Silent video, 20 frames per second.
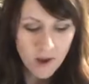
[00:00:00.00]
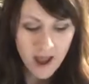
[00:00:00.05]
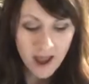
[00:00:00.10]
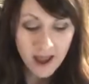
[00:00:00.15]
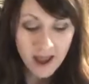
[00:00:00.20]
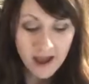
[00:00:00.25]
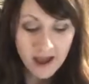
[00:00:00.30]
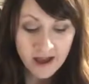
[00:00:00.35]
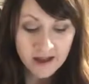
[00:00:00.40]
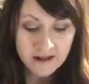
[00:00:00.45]

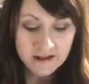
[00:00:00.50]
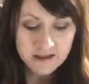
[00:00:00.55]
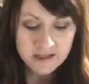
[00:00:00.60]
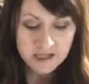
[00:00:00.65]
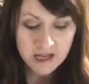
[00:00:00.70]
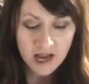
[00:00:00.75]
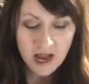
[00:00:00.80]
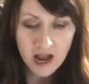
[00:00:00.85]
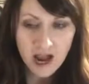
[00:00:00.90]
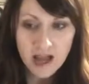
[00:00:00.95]

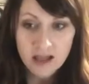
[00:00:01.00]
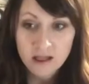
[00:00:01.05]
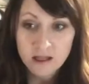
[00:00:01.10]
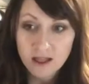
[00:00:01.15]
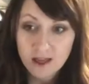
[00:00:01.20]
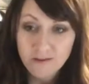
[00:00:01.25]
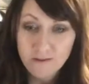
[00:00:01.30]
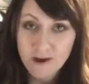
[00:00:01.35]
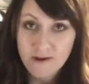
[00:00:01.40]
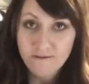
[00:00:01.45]
And I
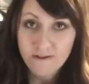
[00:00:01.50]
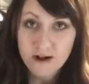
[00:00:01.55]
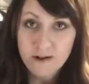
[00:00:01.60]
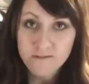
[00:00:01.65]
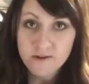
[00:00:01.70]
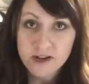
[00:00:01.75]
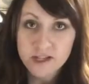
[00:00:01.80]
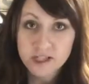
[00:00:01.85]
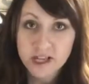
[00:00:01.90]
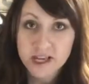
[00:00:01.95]
love my
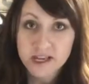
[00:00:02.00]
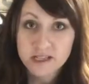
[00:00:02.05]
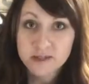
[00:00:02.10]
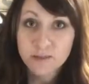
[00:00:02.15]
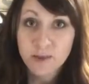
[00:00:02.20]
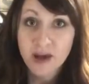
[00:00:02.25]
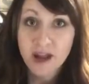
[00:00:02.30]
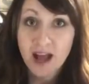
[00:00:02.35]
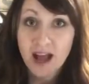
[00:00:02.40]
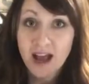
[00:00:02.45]
farm fresh eggs,
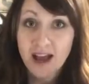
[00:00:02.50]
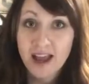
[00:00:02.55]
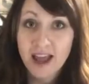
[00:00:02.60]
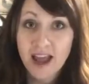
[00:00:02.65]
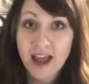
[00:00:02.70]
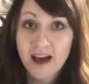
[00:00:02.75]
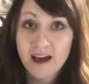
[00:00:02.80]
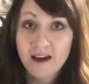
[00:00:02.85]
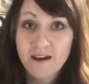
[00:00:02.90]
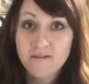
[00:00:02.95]
but I
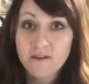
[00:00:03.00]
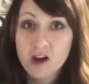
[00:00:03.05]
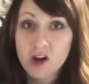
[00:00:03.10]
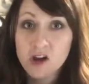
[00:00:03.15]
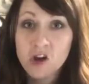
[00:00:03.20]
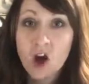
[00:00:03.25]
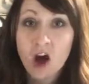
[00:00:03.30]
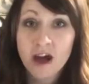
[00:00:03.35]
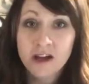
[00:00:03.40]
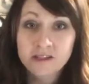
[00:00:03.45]
have
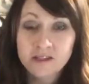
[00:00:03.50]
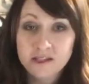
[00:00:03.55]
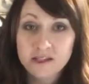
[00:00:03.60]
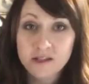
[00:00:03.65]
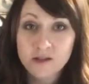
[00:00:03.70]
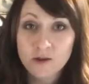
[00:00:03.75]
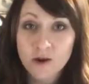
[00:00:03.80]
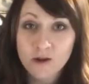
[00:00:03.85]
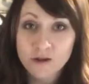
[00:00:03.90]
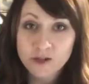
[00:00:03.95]
gone to
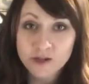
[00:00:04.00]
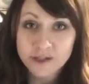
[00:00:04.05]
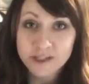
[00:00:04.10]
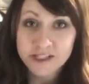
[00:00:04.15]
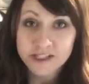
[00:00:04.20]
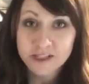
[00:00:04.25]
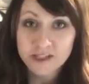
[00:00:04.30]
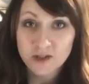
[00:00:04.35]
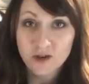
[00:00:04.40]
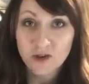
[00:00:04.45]
the
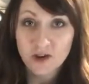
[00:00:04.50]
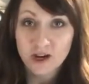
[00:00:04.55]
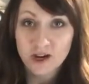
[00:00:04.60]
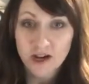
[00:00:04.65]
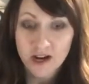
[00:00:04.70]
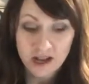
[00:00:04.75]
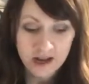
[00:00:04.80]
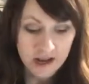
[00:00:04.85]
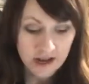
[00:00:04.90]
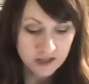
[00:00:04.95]
grocery
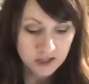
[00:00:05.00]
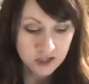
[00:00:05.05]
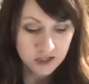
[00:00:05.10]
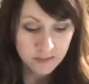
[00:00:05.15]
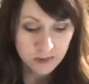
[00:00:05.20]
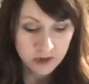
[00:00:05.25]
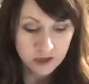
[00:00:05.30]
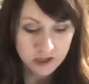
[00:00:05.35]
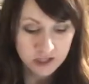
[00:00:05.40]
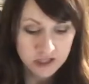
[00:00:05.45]
store and
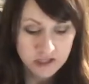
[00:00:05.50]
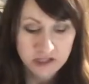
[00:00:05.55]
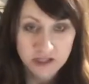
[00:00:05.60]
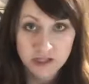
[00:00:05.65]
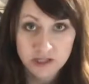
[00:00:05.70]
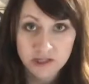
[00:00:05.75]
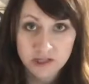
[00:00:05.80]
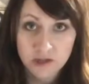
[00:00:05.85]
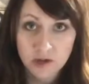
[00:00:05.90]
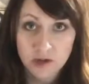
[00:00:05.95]
actually purchased
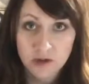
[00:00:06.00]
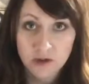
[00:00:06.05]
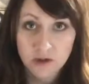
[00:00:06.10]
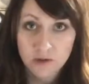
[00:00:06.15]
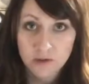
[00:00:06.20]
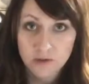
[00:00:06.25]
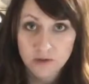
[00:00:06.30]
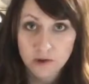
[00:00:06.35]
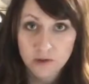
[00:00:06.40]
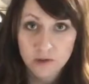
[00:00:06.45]
just
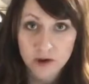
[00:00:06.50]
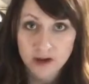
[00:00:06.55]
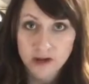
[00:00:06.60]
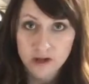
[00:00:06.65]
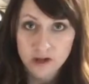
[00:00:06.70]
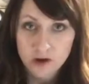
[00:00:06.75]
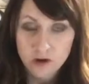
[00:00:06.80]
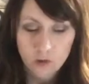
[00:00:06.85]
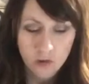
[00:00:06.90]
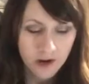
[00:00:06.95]
the
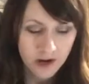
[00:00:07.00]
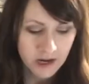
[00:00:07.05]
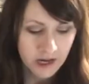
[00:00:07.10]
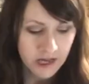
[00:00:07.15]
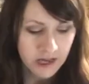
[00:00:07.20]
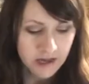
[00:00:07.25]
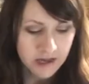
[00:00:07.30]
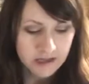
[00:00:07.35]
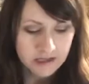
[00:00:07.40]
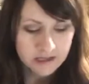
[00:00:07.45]
regular white
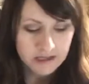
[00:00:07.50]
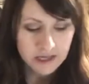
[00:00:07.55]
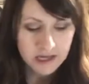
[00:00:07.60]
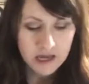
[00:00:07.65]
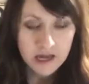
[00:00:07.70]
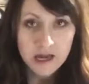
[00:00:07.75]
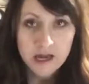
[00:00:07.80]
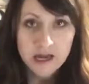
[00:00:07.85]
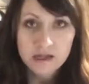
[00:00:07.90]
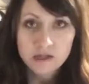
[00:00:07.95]
eggs
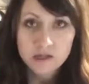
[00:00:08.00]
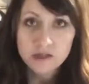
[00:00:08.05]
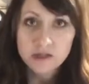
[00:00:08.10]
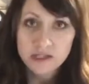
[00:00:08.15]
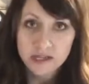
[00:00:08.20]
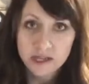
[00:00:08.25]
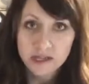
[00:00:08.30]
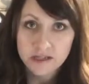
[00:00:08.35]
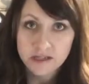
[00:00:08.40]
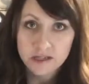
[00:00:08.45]
to
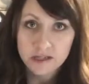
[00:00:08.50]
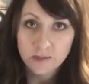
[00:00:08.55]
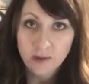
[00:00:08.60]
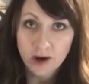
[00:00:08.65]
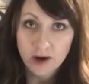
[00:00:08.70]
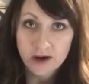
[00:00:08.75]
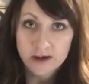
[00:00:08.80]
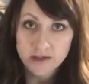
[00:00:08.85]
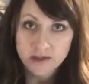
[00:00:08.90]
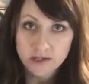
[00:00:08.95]
take to the
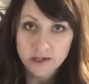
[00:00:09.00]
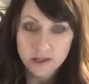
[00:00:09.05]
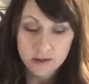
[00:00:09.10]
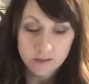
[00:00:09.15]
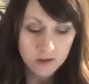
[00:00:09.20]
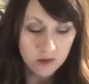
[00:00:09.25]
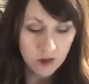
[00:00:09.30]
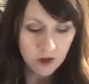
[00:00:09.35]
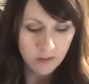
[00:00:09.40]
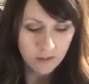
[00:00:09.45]
party so they
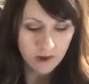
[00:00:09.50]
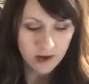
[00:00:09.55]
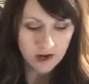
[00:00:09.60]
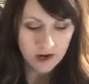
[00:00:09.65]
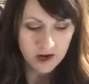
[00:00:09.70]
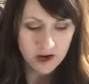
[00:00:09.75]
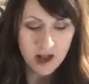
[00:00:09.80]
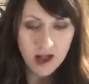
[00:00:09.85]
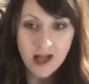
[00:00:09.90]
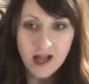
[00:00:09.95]
would look
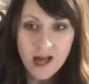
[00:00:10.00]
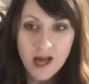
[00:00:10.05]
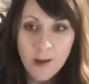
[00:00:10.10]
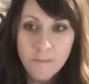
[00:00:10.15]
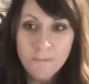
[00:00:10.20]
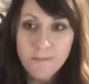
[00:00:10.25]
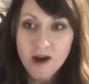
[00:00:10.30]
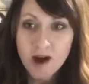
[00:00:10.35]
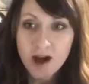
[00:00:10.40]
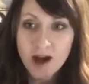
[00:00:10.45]
better.
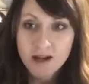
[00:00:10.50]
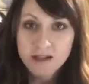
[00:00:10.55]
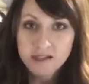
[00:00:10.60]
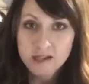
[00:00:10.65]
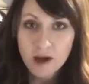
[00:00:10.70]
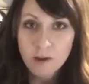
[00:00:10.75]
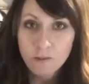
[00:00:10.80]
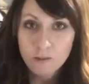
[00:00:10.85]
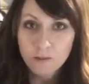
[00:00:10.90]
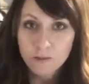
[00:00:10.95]
But
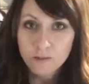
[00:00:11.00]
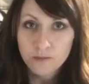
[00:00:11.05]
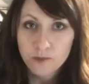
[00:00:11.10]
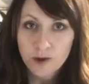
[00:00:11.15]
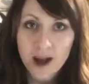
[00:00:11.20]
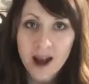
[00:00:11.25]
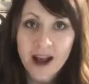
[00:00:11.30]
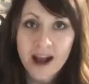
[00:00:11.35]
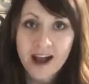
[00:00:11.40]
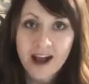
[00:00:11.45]

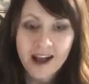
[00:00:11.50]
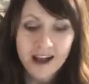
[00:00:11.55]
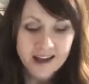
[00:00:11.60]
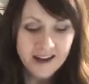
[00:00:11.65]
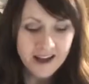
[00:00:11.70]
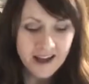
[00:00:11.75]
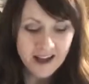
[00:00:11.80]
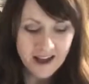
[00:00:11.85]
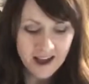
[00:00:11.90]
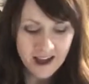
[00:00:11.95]

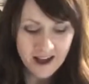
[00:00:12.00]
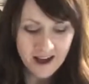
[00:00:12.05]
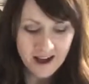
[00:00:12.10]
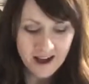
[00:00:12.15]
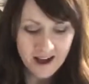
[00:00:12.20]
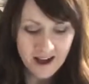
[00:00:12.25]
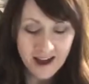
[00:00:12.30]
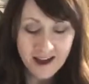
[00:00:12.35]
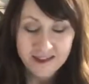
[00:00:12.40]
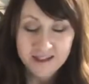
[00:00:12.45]
Brad
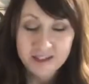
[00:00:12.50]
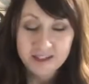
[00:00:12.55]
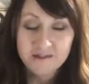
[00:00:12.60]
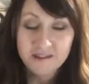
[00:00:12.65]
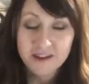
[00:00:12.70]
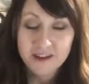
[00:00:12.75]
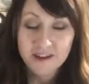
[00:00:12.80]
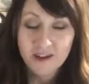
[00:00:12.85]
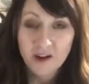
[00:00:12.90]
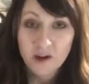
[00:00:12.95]
actually
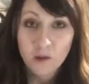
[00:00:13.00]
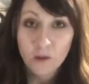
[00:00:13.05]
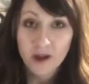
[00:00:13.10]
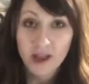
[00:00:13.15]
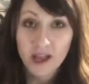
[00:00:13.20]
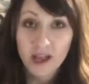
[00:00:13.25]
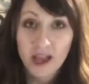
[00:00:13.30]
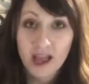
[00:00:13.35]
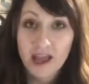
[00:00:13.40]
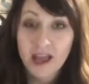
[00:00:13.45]
figured out a
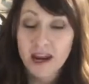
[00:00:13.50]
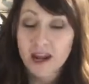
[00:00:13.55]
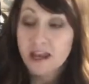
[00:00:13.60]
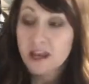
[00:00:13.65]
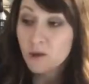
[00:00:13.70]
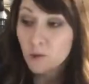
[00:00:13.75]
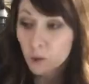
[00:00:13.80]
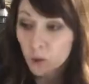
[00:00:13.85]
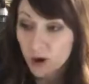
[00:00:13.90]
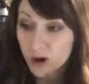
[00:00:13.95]
way, and
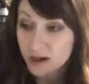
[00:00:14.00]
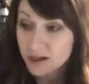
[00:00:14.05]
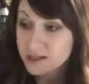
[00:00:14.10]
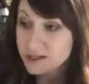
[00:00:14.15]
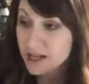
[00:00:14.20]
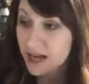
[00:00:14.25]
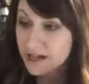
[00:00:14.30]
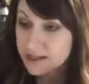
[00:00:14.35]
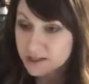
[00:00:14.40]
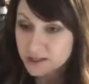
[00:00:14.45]
it
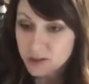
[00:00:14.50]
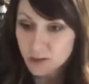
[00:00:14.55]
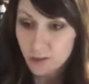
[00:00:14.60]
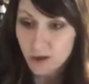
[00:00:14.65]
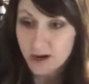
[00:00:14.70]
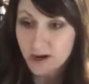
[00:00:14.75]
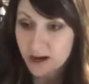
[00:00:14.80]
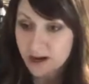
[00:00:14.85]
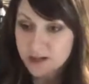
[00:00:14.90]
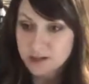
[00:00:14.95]
works. I
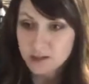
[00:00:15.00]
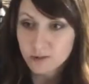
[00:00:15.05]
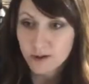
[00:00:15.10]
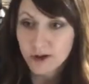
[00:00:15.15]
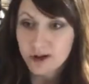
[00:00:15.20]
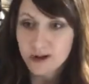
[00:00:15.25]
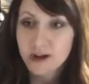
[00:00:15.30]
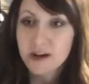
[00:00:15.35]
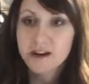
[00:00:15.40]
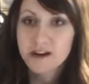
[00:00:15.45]
swear,
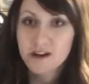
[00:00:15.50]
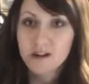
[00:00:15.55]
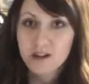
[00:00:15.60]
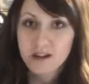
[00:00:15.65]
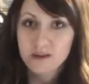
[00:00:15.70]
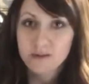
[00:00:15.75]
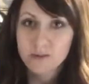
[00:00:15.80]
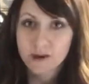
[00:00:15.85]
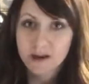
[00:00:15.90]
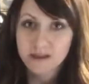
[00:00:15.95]

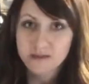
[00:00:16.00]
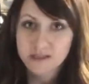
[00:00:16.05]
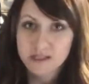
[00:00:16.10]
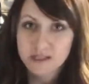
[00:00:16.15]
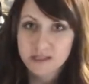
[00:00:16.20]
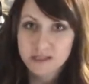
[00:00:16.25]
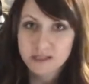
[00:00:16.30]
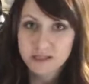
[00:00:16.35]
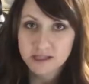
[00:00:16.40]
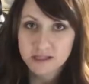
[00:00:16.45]
like you might have
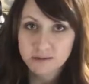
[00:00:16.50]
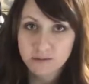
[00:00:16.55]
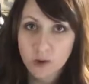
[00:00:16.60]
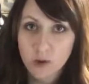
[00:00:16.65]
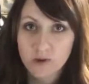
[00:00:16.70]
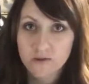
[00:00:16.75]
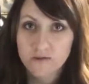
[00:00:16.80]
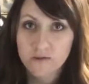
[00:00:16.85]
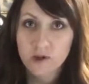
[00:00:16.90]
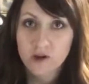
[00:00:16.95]
seen these things
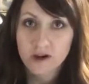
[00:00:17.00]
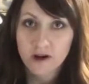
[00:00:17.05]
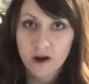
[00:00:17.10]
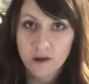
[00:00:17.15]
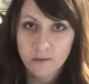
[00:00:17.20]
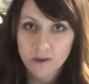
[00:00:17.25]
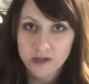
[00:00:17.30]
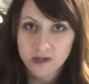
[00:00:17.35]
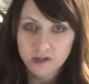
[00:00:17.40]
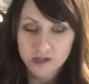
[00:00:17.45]
floating
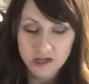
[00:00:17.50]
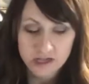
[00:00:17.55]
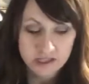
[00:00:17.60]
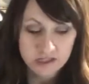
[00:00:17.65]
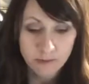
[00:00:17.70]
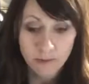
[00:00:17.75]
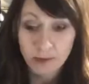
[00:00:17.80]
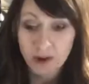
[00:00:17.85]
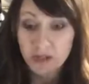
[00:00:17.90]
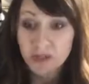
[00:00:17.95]
around
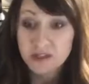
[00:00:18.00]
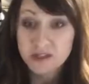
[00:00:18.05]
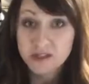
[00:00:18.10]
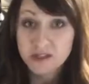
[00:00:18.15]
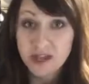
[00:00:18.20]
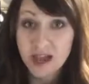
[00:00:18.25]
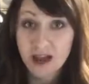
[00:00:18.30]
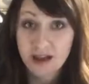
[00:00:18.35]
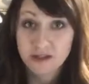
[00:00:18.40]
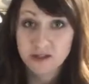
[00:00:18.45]
Pinterest, but
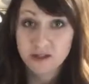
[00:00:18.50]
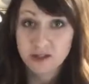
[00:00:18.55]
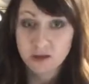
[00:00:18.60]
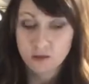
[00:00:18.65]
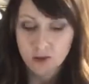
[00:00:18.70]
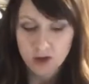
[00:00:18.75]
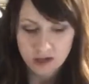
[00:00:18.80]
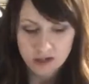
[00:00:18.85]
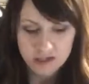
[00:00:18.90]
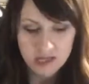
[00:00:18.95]
this actually
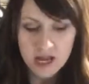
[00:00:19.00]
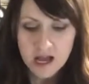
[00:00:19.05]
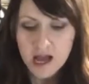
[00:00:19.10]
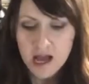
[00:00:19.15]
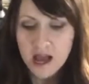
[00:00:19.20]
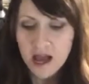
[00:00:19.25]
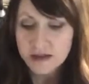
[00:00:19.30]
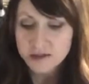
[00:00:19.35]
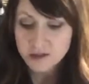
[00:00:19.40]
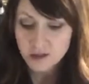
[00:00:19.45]
works.
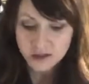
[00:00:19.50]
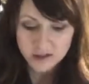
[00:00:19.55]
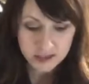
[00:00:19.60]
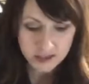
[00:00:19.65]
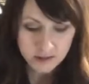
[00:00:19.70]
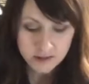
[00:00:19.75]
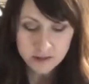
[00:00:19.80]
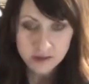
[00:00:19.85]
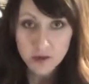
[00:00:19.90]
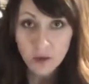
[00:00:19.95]
And so as
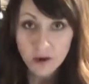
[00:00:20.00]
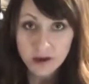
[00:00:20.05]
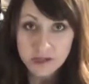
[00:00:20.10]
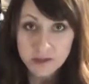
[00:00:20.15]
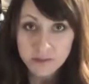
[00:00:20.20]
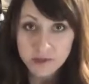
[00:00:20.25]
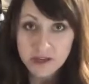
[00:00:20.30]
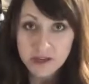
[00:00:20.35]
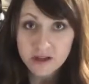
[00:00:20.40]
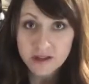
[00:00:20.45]
I was going
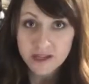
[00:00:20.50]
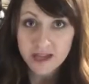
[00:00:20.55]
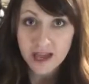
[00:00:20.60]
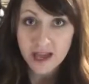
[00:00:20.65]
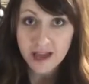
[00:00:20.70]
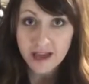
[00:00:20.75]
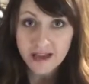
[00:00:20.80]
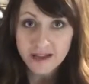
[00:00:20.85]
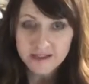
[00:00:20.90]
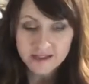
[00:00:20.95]
to peel the
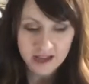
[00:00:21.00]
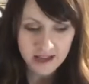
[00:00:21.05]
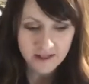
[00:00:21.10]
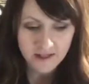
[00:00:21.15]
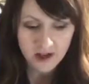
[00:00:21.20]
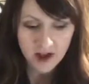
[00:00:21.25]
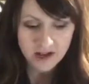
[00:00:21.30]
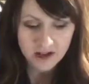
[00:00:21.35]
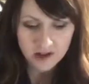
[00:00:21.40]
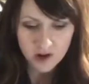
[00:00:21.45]
eggs, I
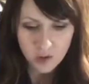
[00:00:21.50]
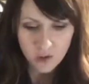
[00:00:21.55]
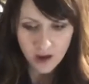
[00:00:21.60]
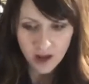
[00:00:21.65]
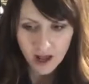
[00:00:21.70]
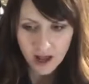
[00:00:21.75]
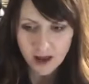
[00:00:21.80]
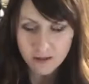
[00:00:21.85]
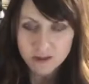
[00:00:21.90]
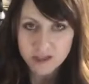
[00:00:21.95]
thought, you know
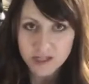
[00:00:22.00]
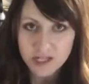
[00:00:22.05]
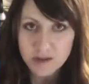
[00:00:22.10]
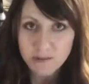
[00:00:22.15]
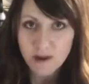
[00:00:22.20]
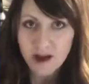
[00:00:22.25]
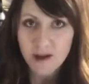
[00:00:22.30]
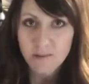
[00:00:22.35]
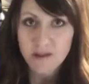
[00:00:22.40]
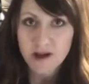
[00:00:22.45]
what, I'm just
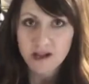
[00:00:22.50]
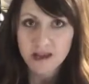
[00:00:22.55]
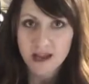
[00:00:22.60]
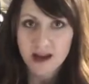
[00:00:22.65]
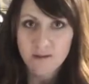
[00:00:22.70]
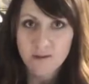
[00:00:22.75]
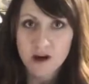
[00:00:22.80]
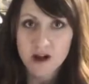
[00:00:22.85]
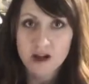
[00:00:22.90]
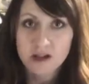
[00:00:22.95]
gonna pop on
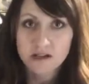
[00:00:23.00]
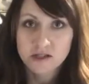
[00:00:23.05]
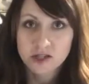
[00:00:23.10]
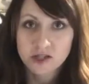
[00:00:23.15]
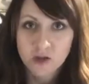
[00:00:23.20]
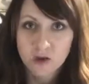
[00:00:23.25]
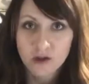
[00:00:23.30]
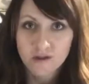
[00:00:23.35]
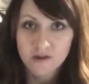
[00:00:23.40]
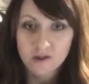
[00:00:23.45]
camera and
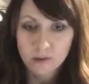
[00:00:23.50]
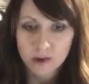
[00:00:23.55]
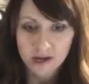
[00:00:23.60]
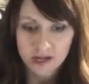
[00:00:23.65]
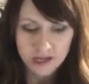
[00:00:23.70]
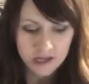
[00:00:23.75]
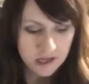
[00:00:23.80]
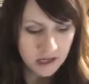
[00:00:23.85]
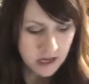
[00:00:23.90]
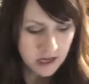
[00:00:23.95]
show
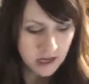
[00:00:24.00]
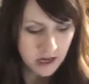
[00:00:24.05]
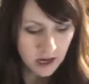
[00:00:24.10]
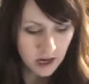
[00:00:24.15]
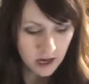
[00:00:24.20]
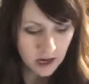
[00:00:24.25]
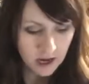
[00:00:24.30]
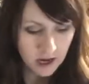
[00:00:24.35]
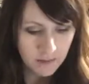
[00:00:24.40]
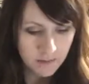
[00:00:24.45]
everybody,
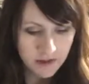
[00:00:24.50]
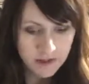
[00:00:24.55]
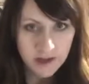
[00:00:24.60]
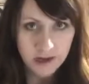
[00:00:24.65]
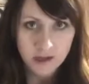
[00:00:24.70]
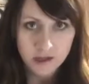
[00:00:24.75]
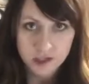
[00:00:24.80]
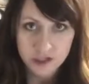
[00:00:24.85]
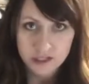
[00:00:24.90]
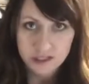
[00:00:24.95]
and
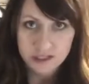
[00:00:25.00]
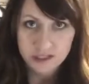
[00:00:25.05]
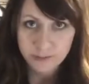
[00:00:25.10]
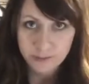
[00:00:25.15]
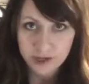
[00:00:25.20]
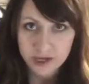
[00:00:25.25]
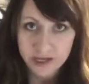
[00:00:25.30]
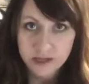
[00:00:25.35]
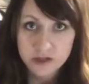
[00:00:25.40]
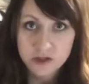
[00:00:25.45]
then I'll just
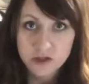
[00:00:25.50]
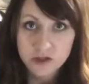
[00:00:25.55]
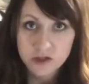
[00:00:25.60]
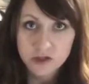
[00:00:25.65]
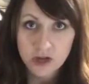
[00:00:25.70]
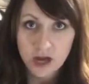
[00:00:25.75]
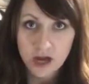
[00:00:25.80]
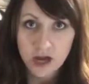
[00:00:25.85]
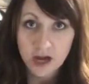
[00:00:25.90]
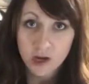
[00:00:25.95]
explain
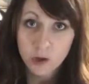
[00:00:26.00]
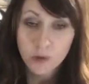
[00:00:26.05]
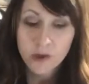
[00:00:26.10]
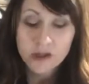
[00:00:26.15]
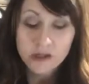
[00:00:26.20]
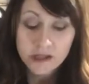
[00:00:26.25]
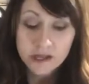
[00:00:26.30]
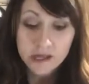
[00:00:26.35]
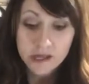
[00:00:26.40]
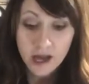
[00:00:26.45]

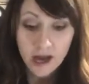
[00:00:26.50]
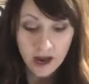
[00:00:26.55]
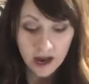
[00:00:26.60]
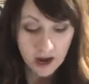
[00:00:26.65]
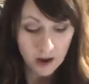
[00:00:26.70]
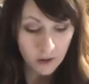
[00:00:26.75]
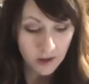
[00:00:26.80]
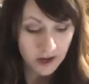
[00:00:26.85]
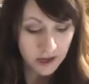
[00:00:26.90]
quickly how